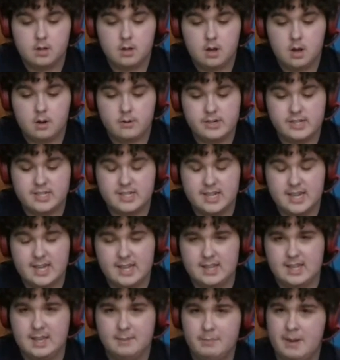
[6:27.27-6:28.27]
Obviously,
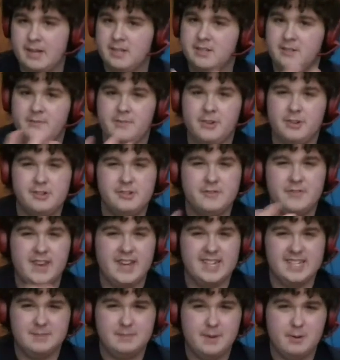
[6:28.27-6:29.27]
the Back to the Future thing
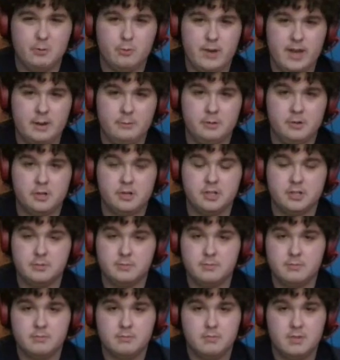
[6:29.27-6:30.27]
is a bit weird because
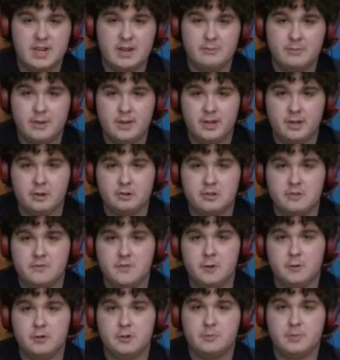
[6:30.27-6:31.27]
we never really got to the
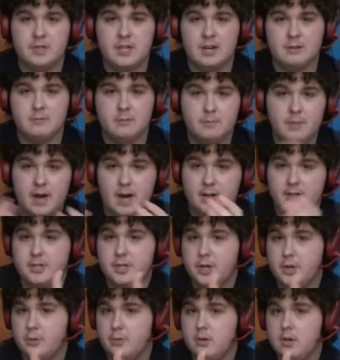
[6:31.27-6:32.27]
future aside from Part
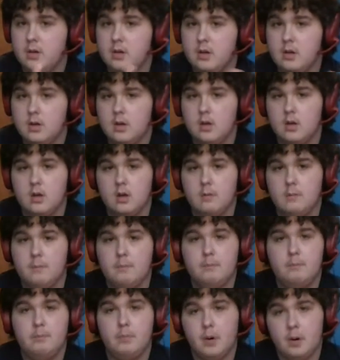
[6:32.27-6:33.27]
2,
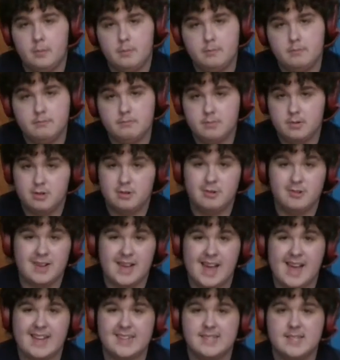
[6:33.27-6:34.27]
but who
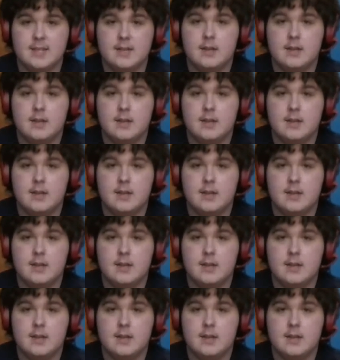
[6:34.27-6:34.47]
cares.